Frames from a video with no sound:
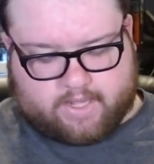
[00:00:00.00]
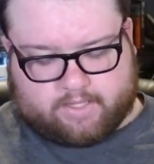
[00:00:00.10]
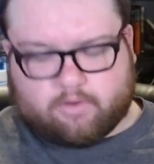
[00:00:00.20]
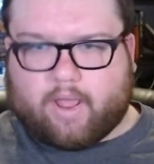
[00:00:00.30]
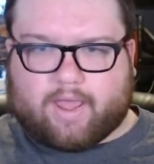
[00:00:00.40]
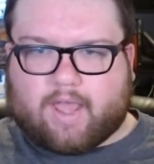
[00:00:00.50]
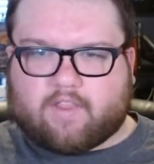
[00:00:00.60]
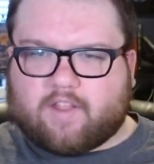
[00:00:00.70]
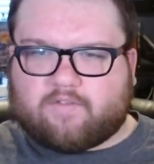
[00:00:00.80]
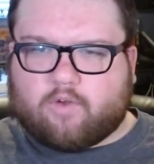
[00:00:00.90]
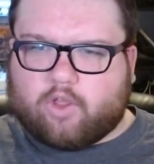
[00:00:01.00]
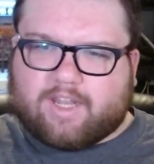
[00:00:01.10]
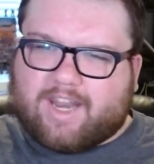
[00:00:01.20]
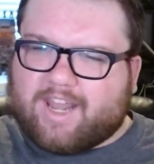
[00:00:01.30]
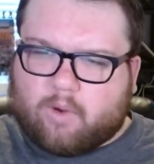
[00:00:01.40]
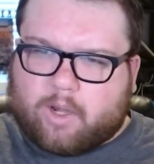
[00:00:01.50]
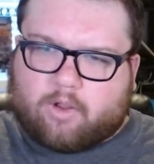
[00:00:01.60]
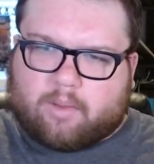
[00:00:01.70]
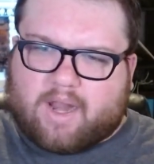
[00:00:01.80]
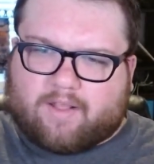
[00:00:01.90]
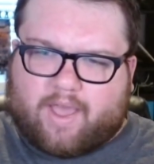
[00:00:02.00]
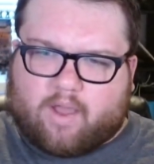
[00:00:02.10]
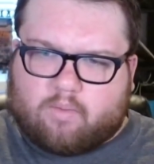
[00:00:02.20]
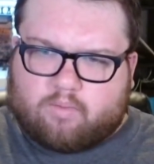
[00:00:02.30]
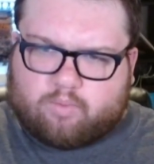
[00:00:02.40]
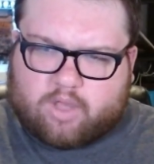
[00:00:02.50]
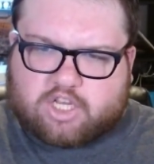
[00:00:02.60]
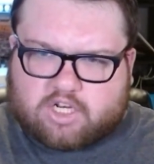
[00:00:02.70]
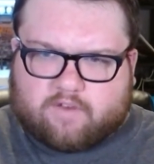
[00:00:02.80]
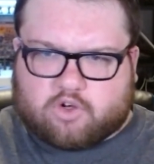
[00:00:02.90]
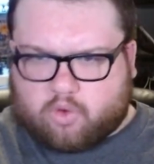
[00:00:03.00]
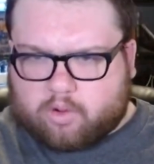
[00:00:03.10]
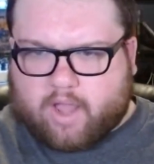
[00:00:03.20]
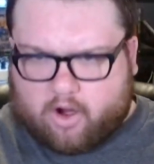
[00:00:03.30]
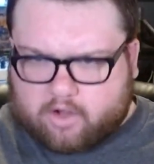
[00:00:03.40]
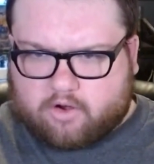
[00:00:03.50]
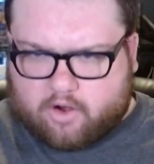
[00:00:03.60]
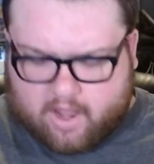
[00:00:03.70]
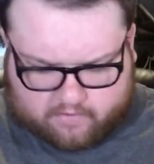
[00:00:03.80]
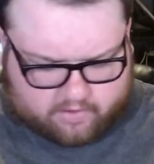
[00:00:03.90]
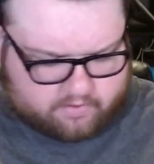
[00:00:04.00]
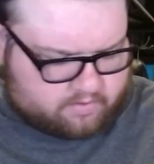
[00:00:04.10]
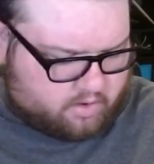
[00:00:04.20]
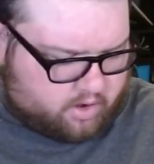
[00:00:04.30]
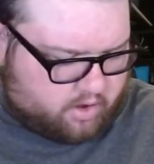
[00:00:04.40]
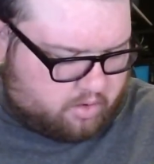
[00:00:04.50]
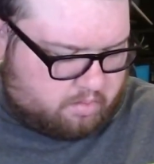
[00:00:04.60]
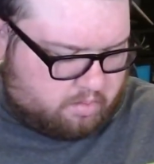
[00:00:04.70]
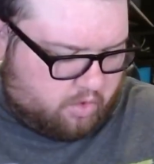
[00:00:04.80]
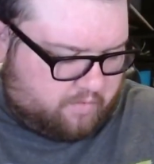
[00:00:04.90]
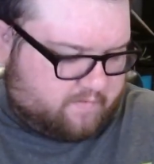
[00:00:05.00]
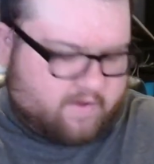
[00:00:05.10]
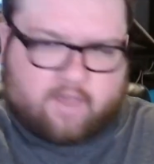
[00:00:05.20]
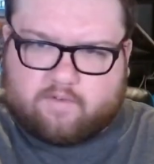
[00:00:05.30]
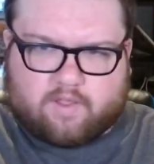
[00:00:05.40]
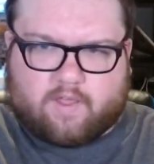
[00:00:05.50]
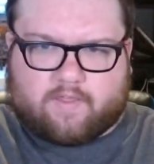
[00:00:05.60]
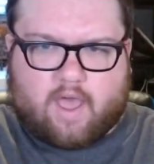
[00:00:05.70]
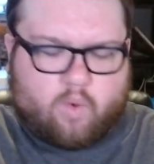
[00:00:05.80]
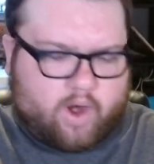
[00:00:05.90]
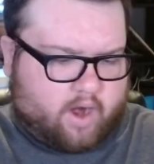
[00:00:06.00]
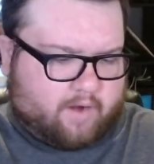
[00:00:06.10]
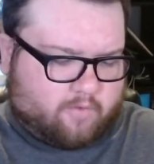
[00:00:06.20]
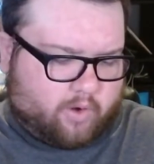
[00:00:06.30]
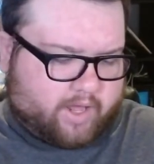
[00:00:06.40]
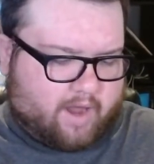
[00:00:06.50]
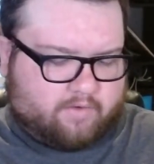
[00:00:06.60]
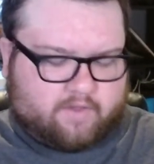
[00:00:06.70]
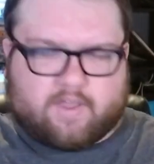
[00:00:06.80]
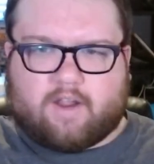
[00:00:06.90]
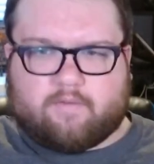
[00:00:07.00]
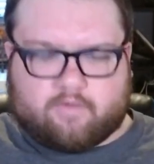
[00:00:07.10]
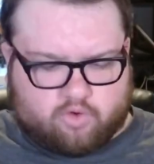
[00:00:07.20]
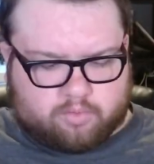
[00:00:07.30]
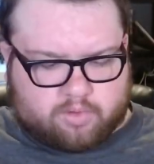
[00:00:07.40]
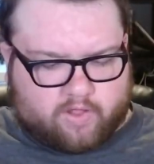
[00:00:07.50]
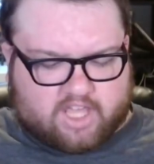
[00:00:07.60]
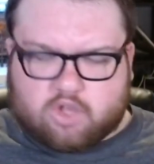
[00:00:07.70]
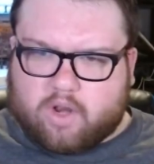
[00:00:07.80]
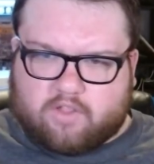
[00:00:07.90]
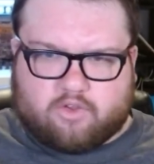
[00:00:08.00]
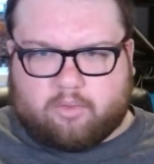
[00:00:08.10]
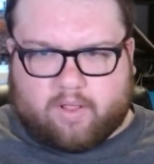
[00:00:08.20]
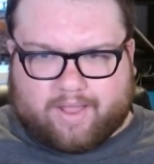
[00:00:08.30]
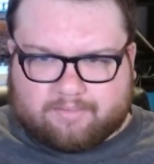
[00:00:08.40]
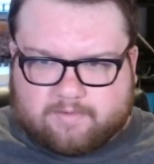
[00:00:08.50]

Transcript: You're like it's really nitty gritty. You're commanding like each individual character has like their own movement phase, everything like that. Where in 40k everything's kind of grouped into like units, so it'll be like